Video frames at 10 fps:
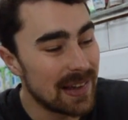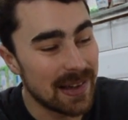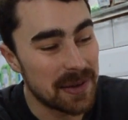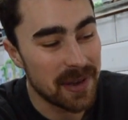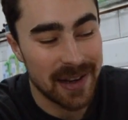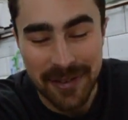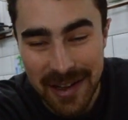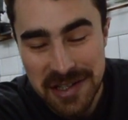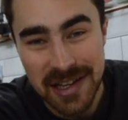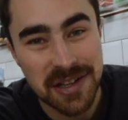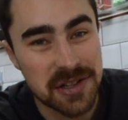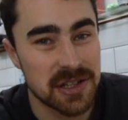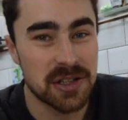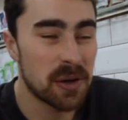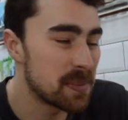um, and eventually you
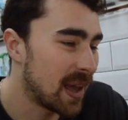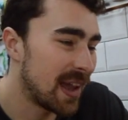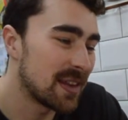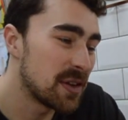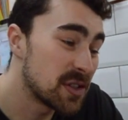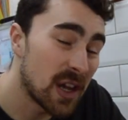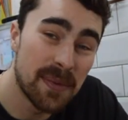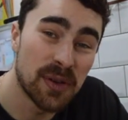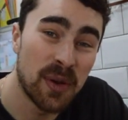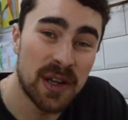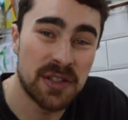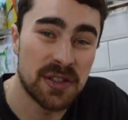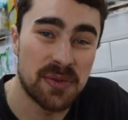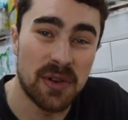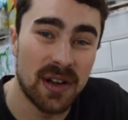just stop getting those types of
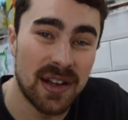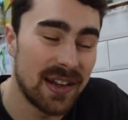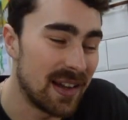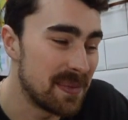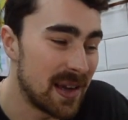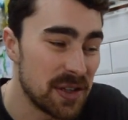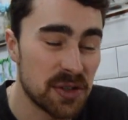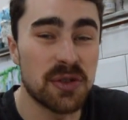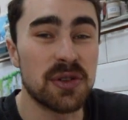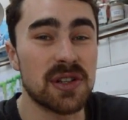questions wrong um, and your score